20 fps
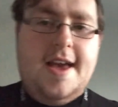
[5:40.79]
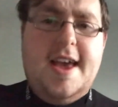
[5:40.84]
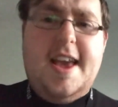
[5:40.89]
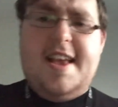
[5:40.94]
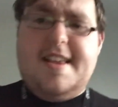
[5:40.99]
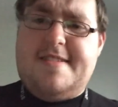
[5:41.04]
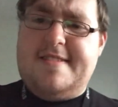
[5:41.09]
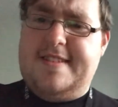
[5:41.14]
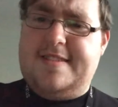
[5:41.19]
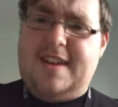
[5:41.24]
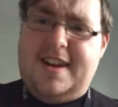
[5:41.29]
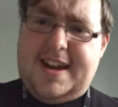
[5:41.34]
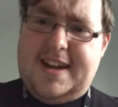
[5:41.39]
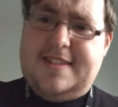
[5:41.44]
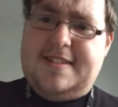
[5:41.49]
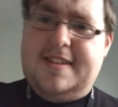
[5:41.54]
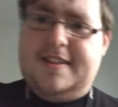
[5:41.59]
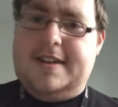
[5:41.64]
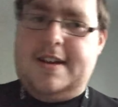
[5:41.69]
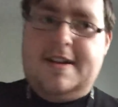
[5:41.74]
it's not like a
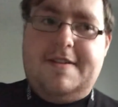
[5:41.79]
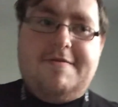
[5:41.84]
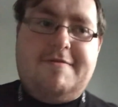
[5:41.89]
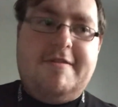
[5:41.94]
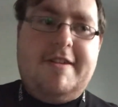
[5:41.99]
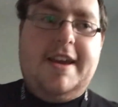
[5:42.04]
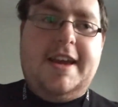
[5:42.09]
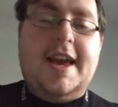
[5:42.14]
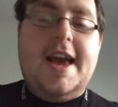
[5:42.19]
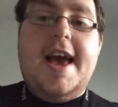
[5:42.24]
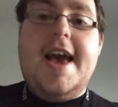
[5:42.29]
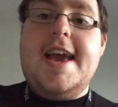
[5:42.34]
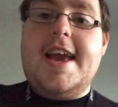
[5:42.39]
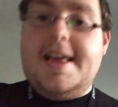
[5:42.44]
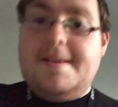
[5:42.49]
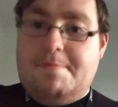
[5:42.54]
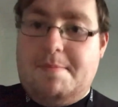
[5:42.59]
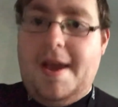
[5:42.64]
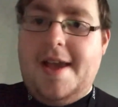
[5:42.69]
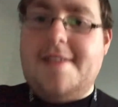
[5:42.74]
delivery,
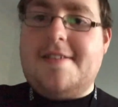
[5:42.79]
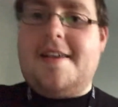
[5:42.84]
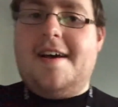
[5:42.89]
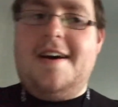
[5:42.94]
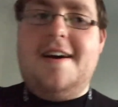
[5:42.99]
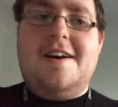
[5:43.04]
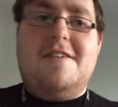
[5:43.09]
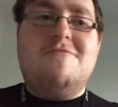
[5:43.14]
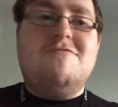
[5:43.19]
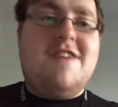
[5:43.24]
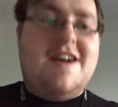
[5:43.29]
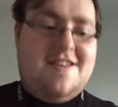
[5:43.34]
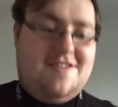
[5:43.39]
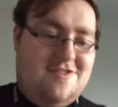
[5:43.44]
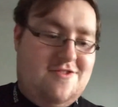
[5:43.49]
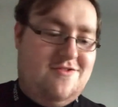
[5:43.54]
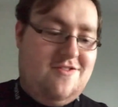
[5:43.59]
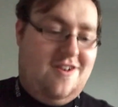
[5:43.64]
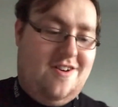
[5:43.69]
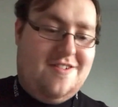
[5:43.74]
it's Pizza Hut
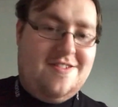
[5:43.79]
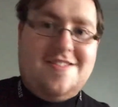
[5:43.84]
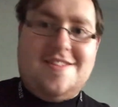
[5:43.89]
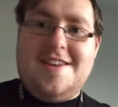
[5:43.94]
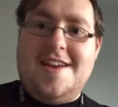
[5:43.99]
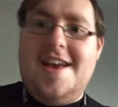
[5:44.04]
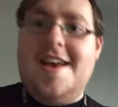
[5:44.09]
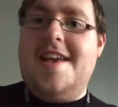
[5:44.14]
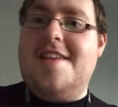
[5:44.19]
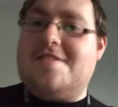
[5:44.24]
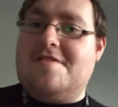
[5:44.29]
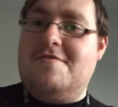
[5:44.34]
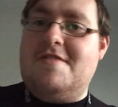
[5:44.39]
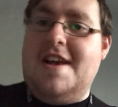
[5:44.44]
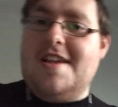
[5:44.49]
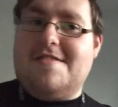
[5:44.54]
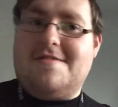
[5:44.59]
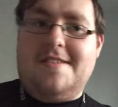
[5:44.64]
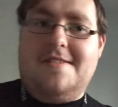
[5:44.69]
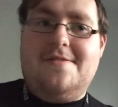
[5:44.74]
restaurant. It's a
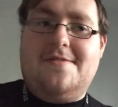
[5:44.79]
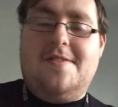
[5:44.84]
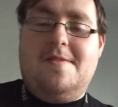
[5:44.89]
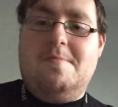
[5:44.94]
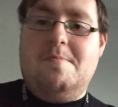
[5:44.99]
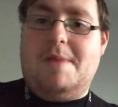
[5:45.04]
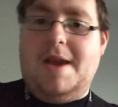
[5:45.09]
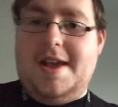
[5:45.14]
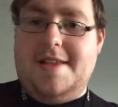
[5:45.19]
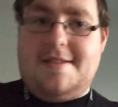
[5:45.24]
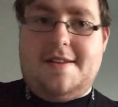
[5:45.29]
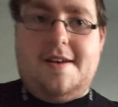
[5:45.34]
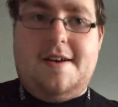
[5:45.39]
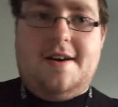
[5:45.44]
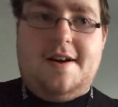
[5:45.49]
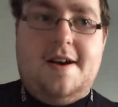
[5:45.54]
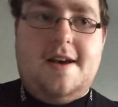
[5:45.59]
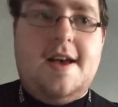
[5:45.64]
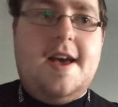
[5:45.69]
restaurant from Pizza Hut.